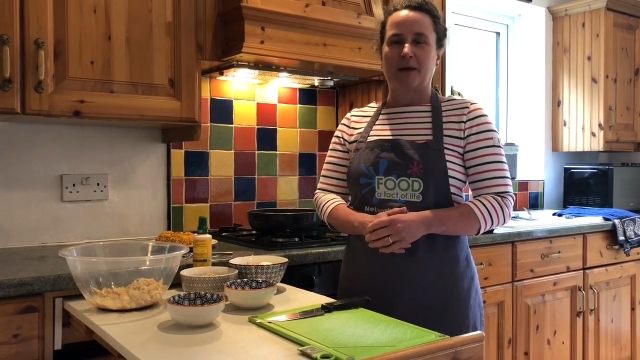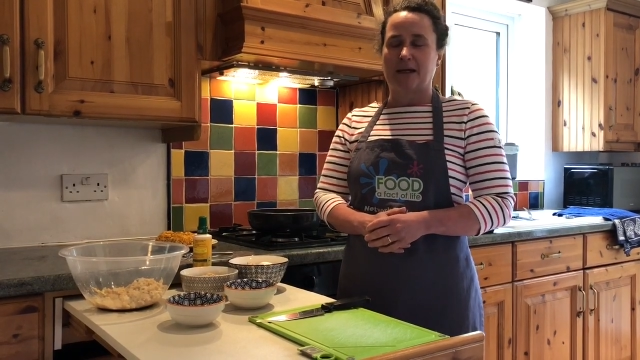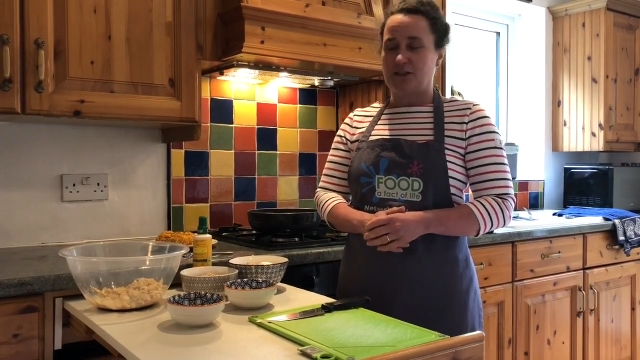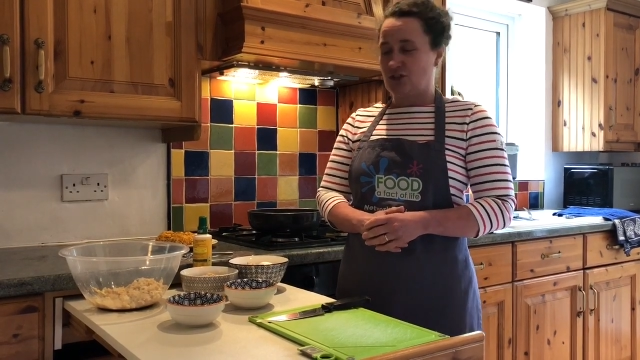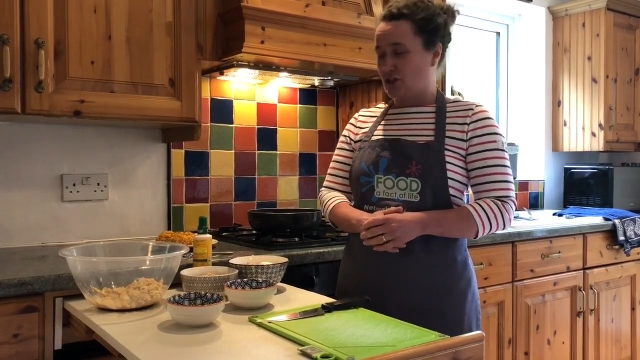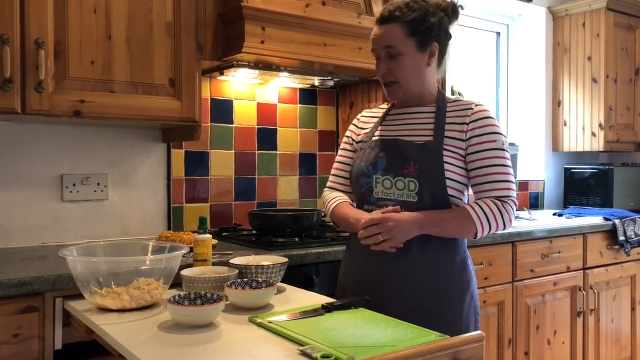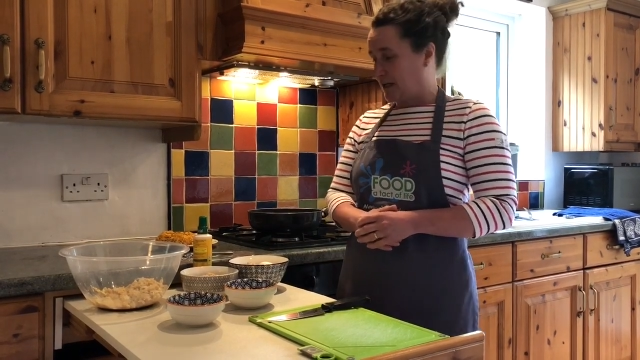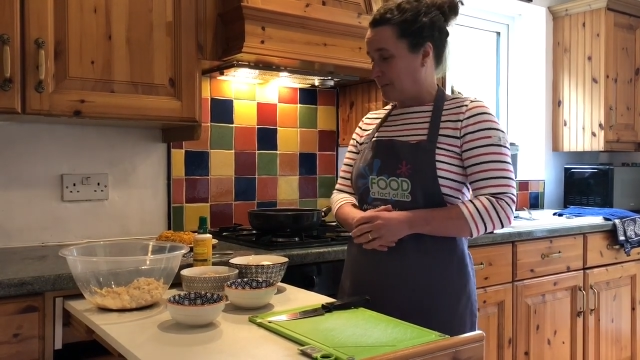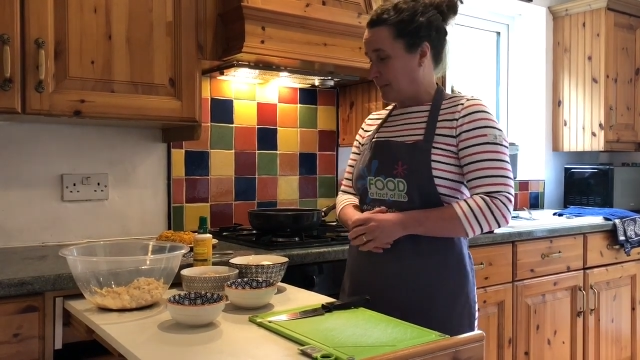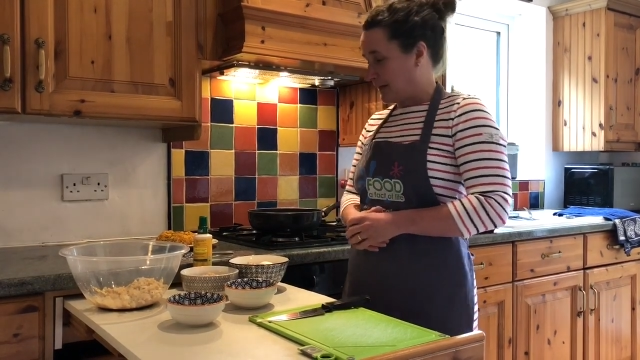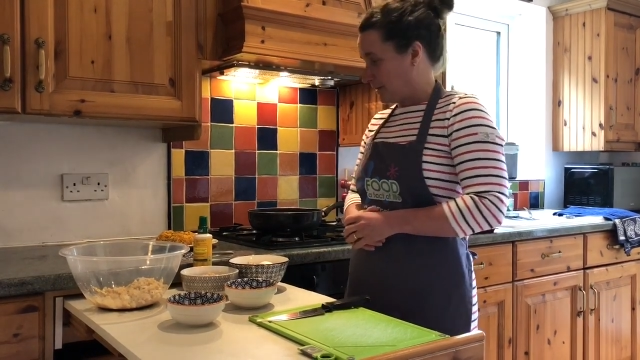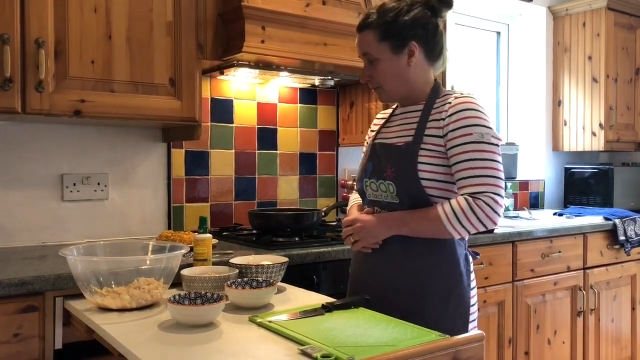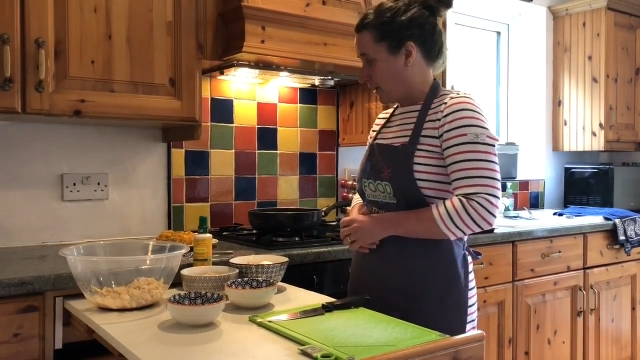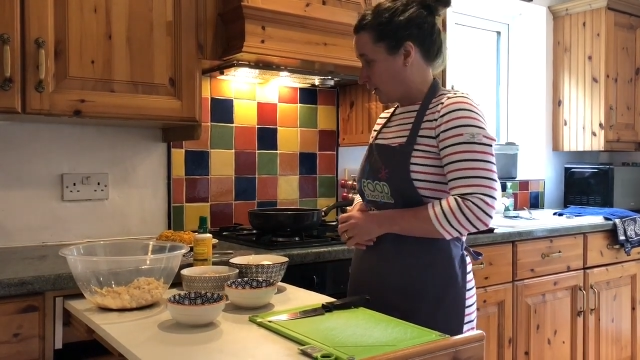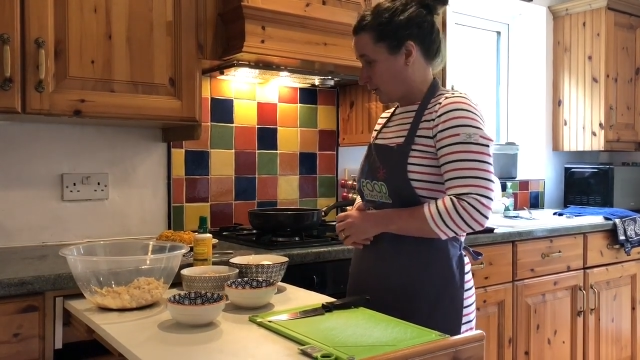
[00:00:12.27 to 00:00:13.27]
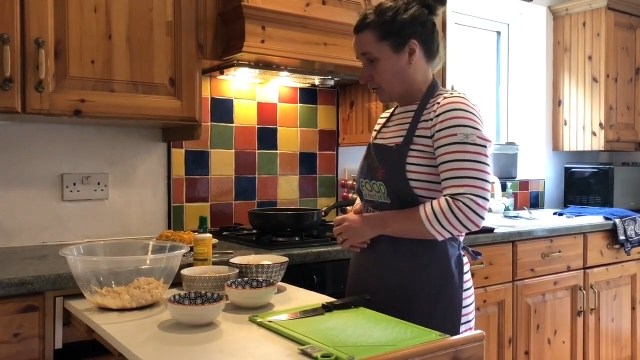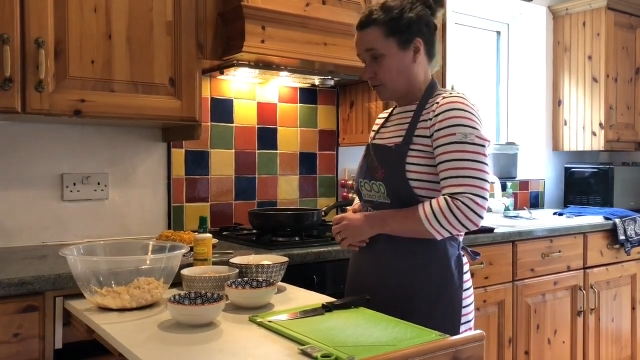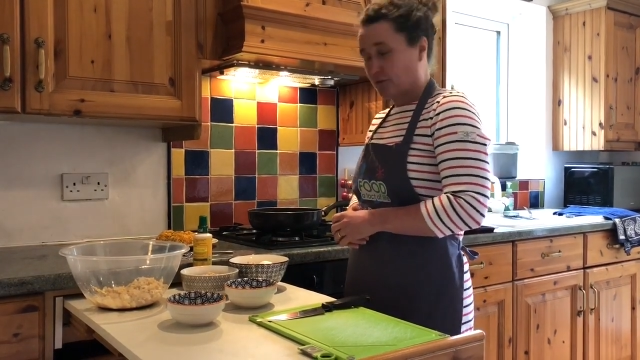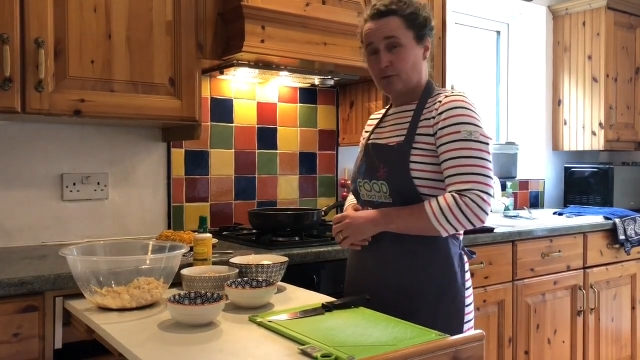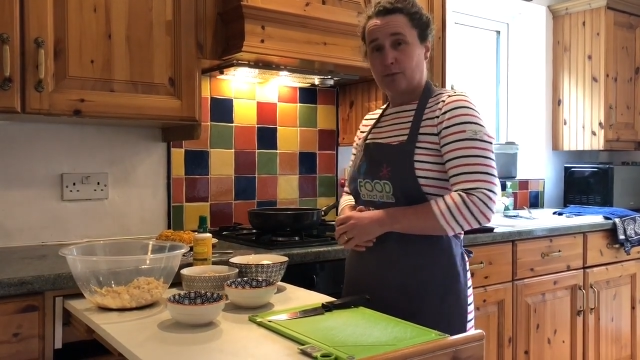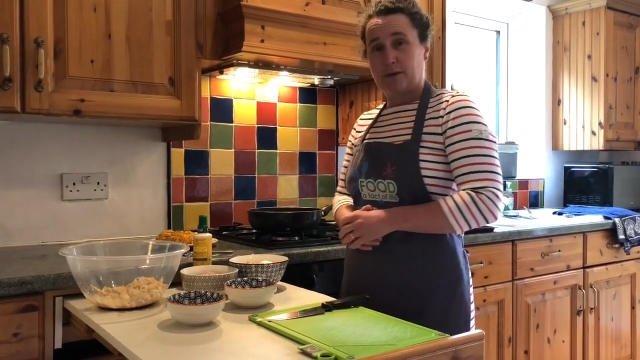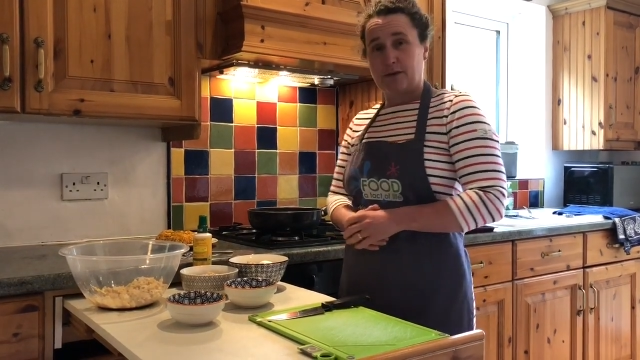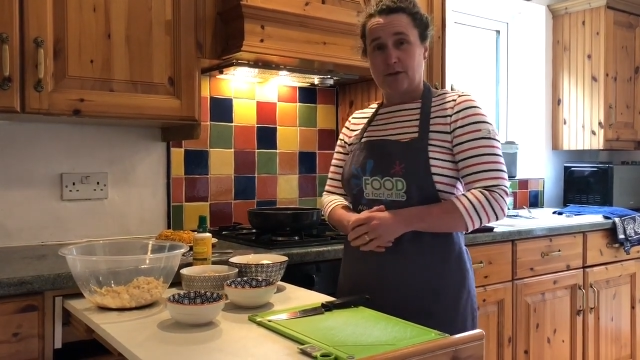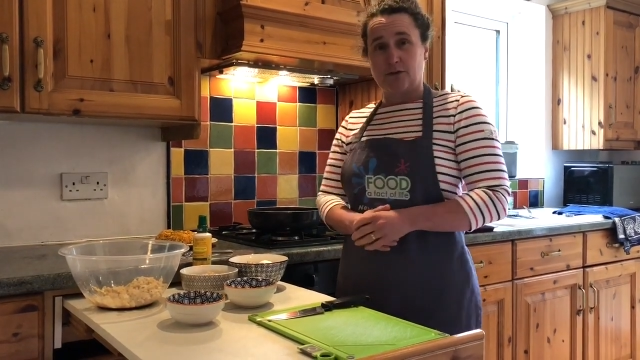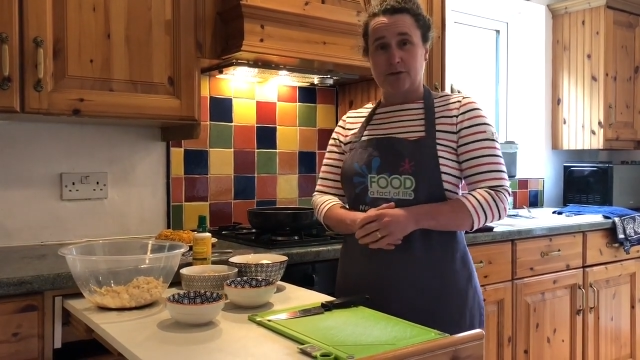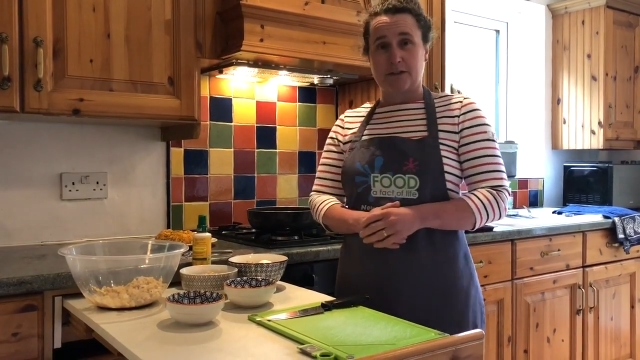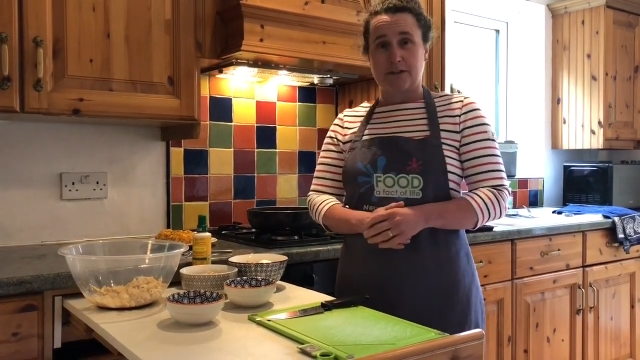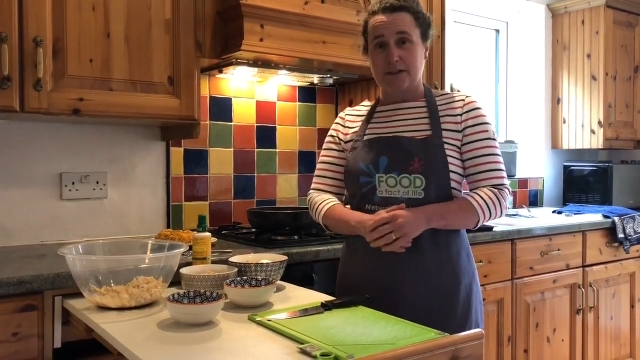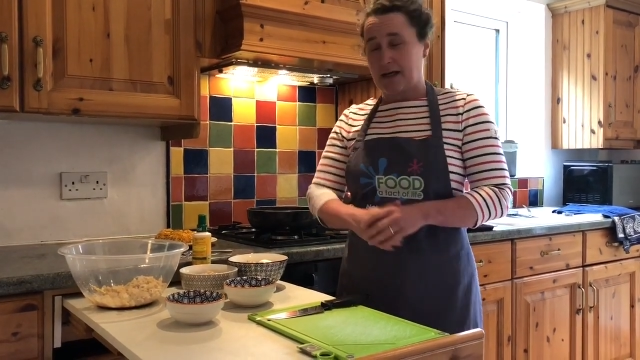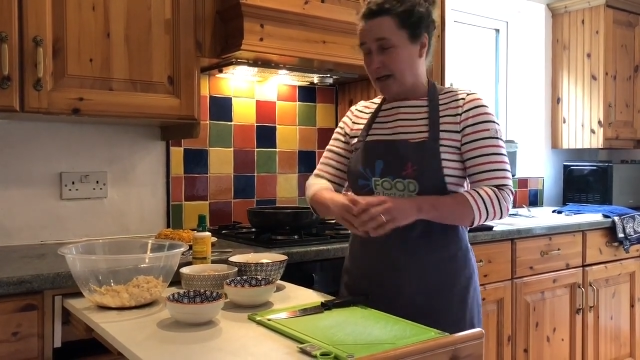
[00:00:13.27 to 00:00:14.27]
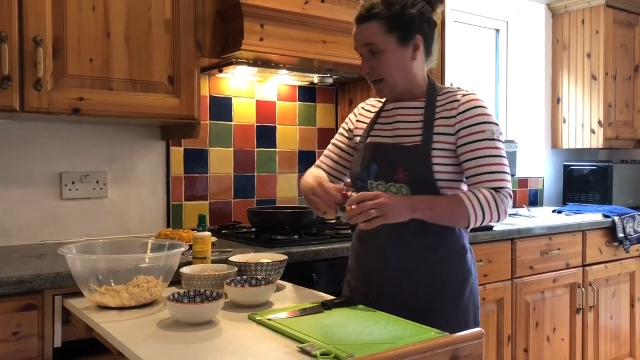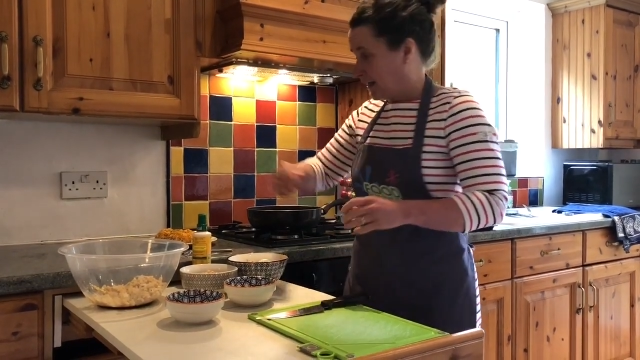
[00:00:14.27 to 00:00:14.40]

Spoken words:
and chickpea burgers with you today.